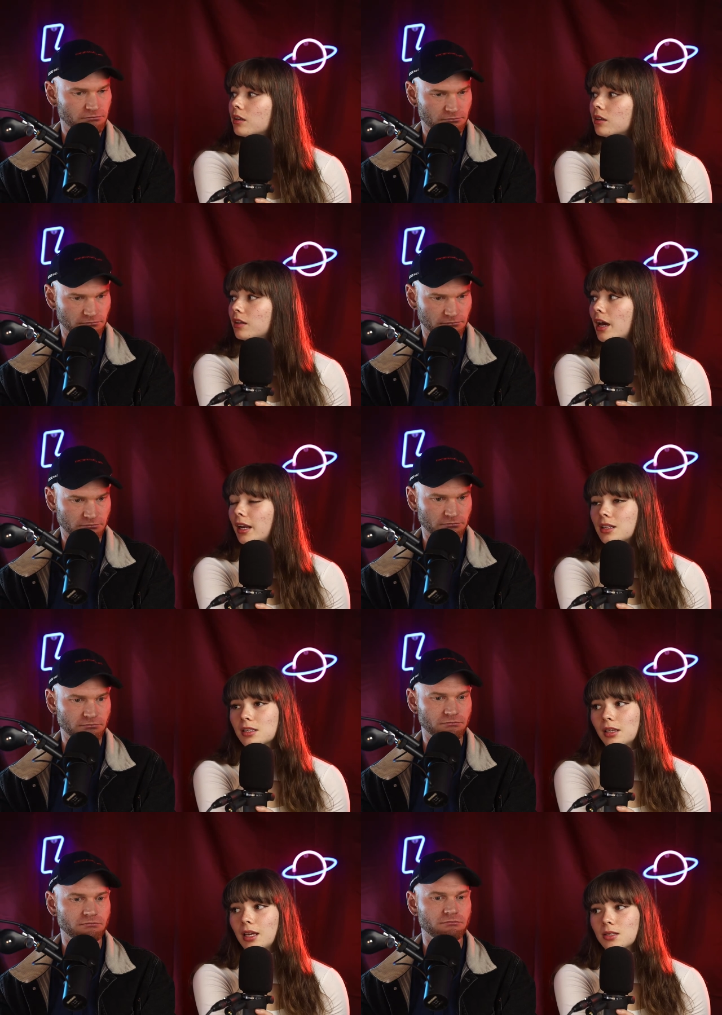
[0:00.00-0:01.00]
Speaker 1: mm-hmm. and
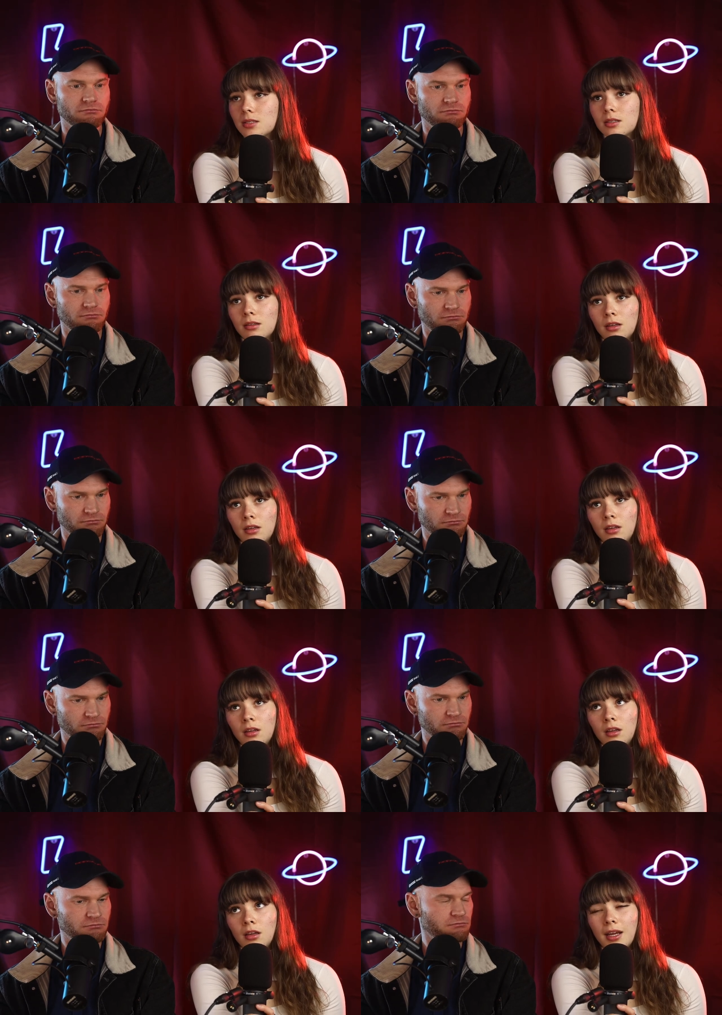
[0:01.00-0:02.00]
it's less.
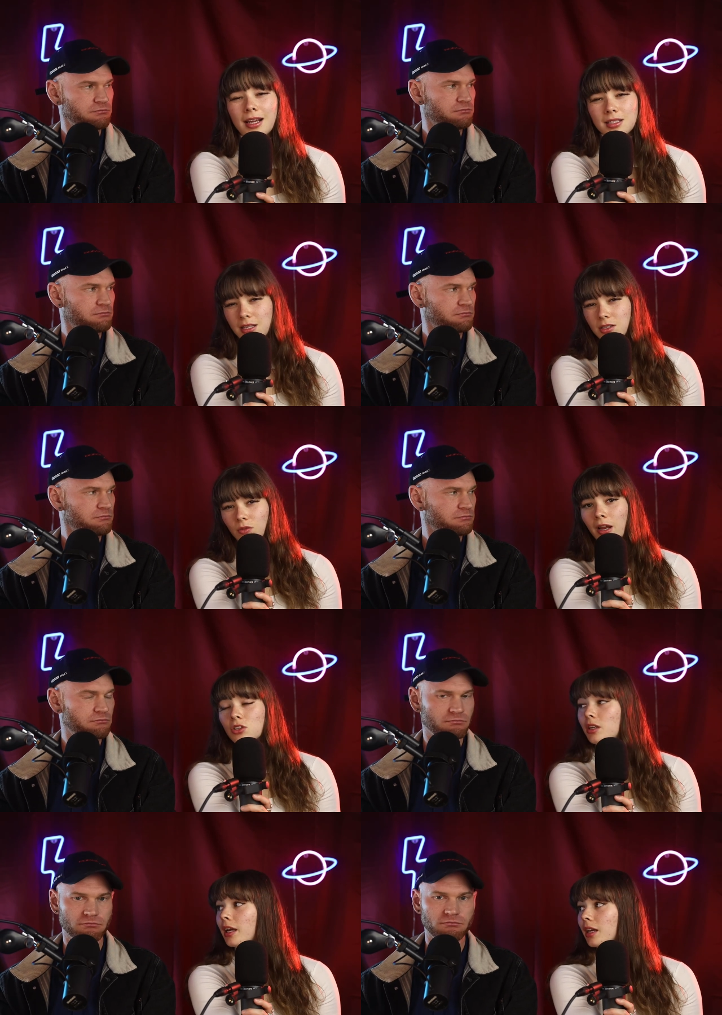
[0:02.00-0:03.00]
It has less
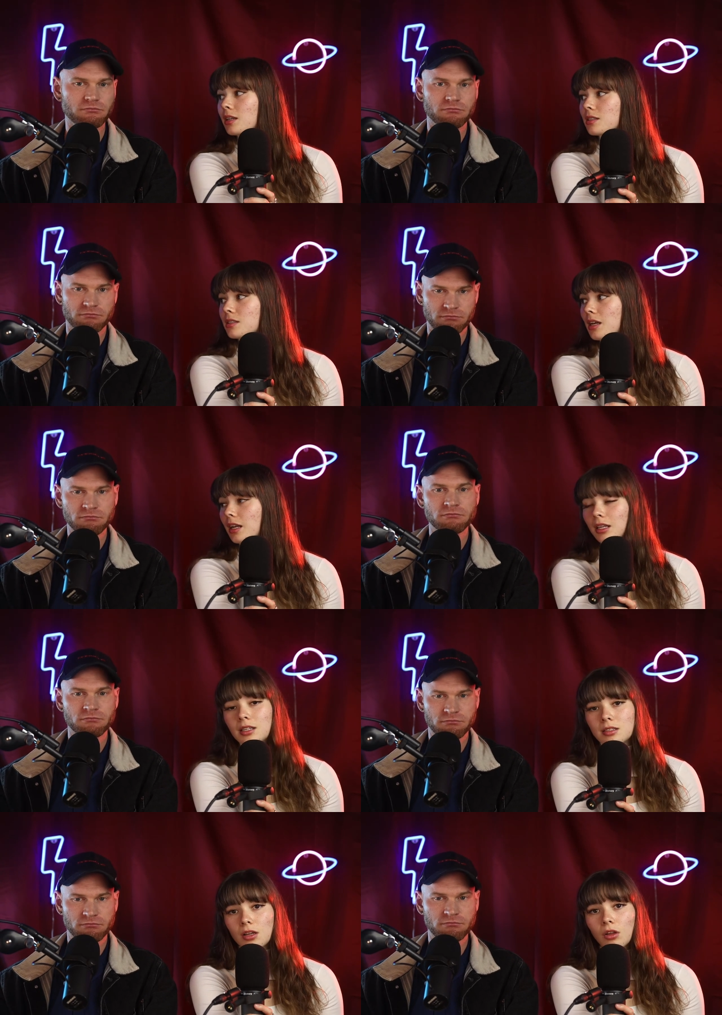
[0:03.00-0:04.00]
direction, I guess, and it
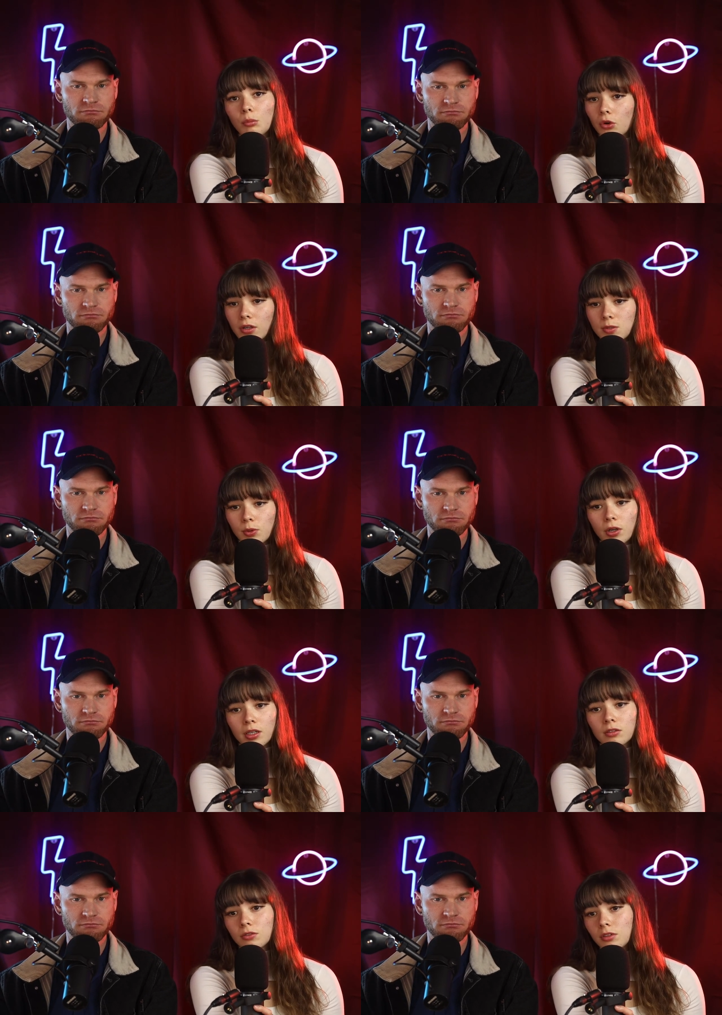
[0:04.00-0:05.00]
is a lot more
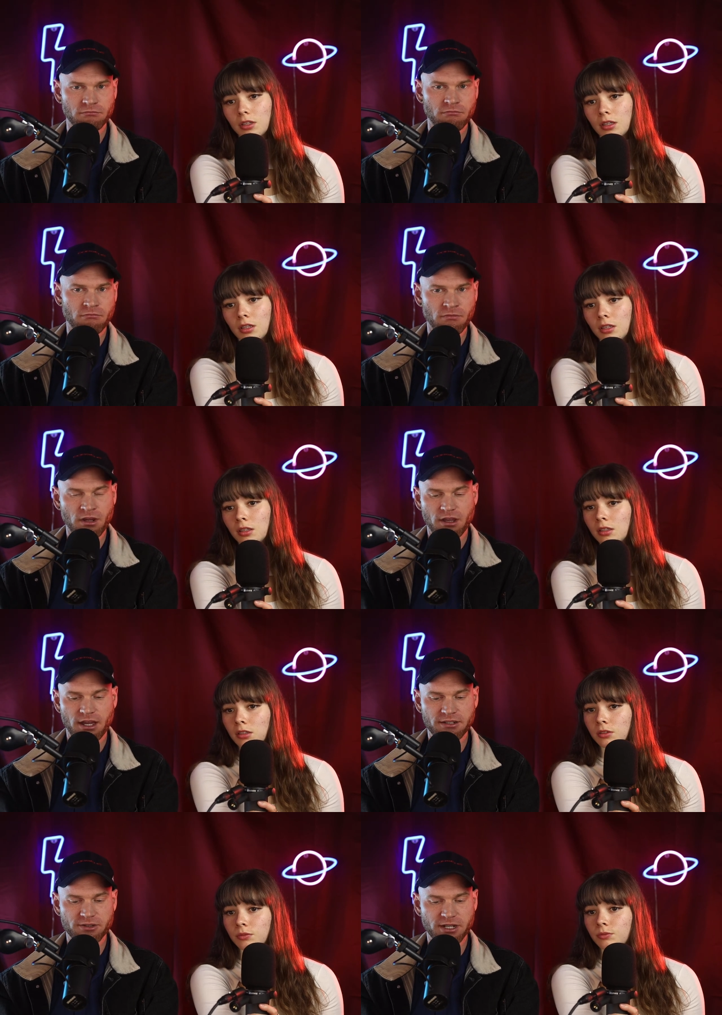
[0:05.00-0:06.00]
explorative.
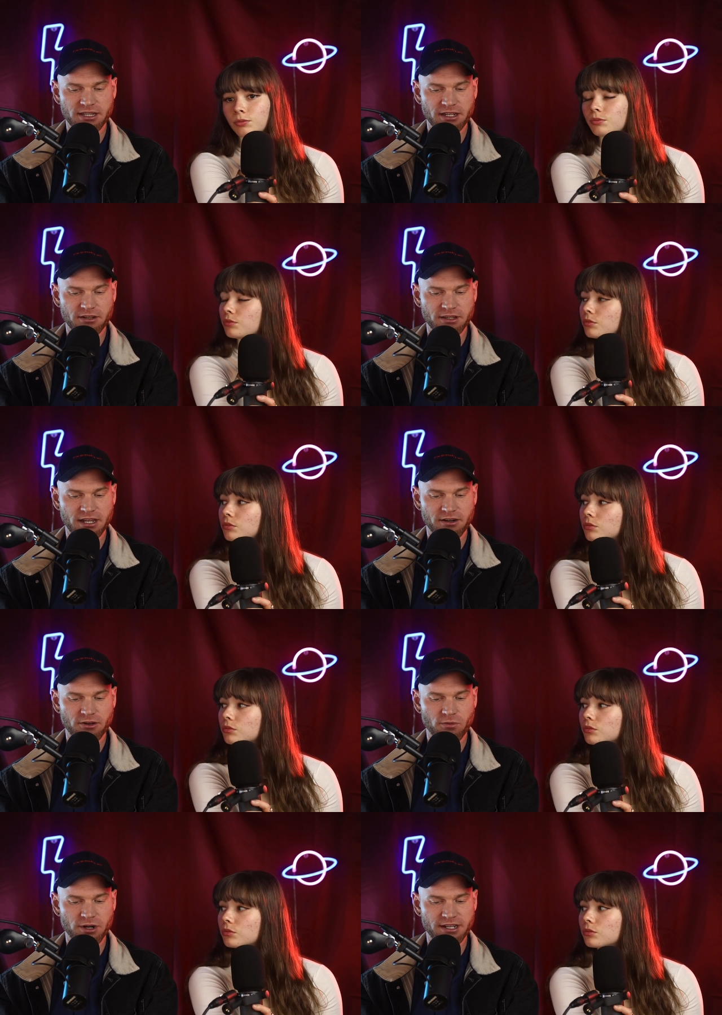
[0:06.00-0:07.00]
Speaker 2: And so I think on that
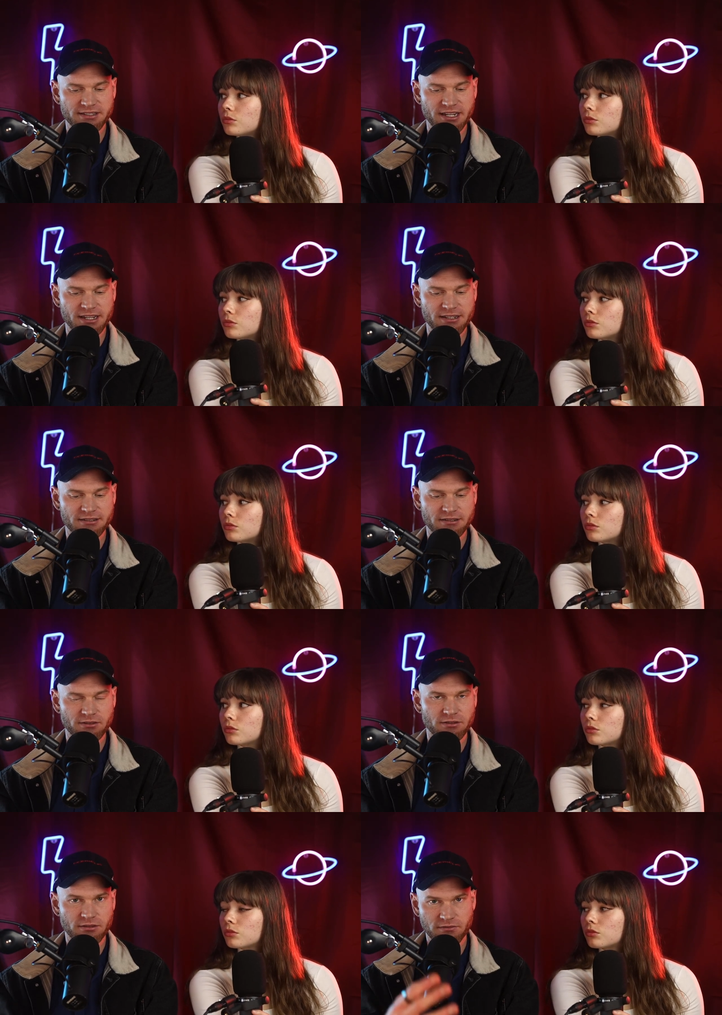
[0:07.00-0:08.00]
note, what I'd say is
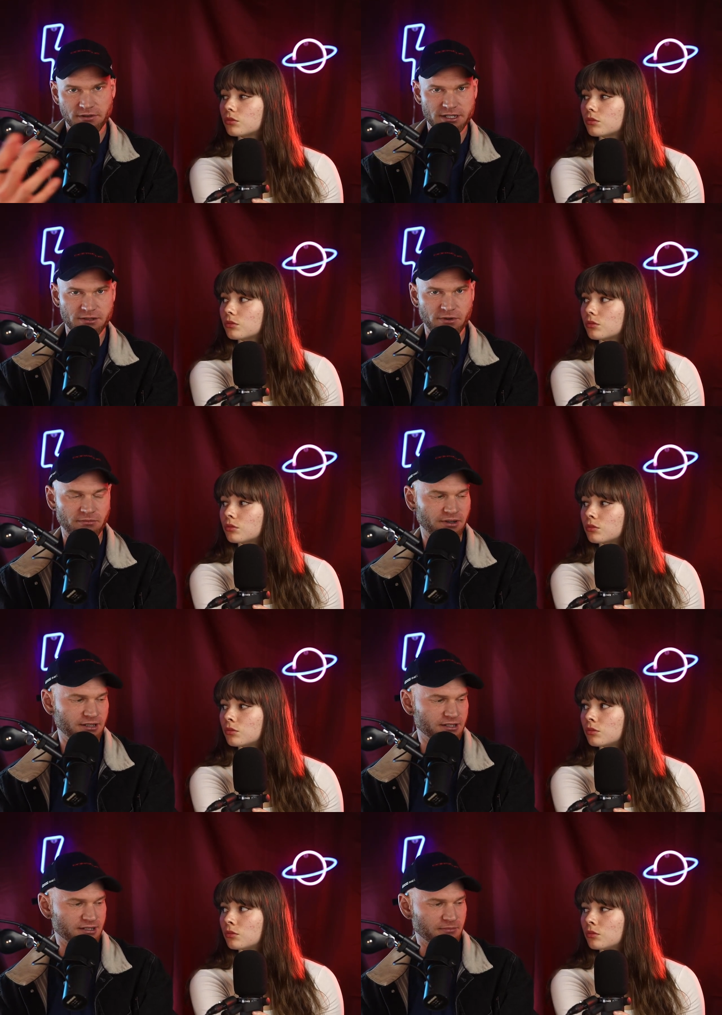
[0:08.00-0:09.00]
uh, the reason we're
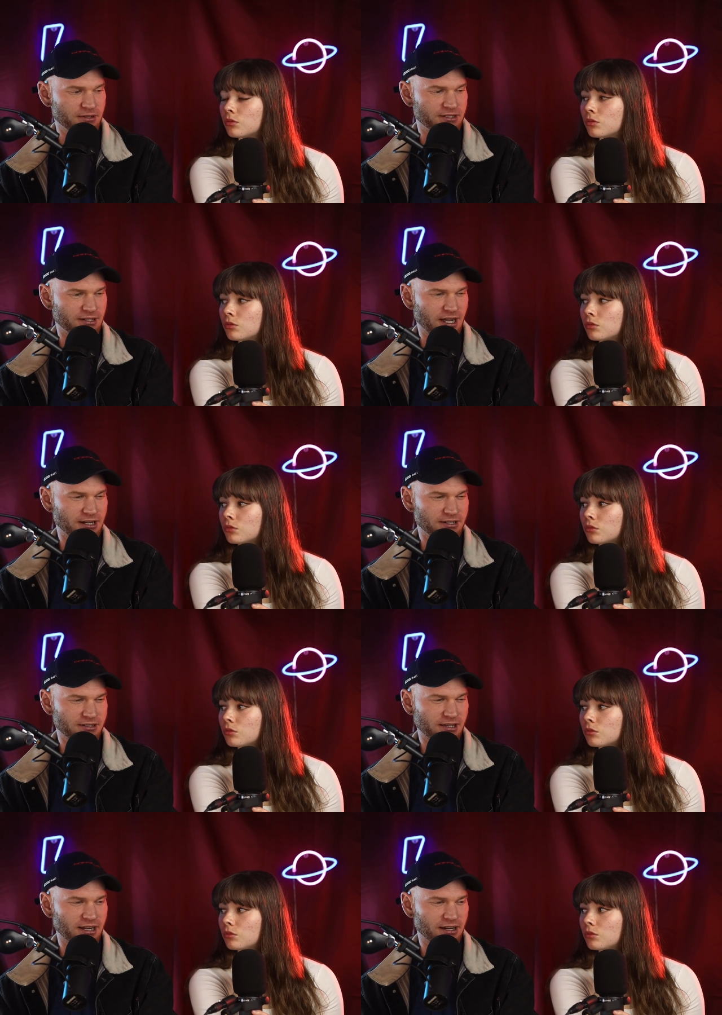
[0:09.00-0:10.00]
bringing this up is to kind of
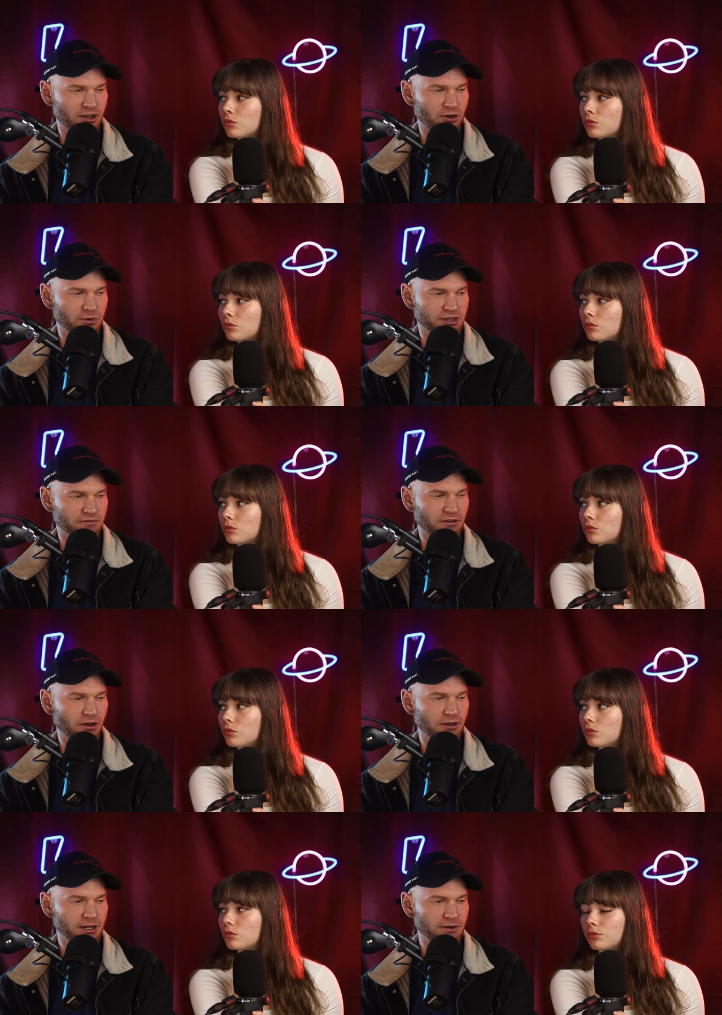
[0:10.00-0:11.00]
just let it go with the
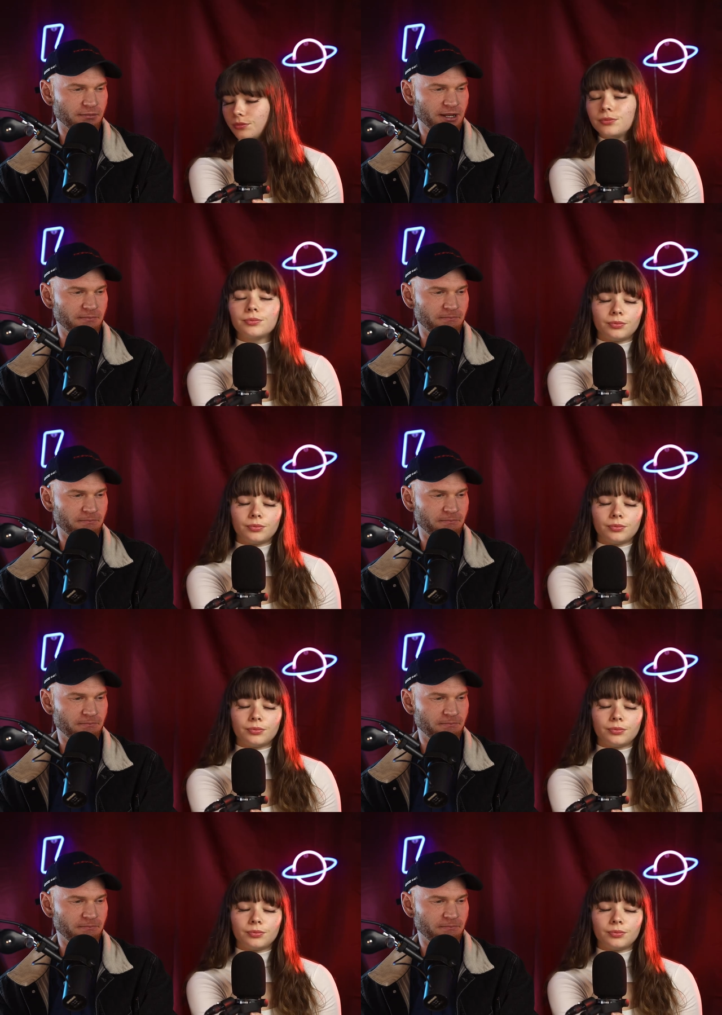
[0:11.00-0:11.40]
flow. You know what I mean?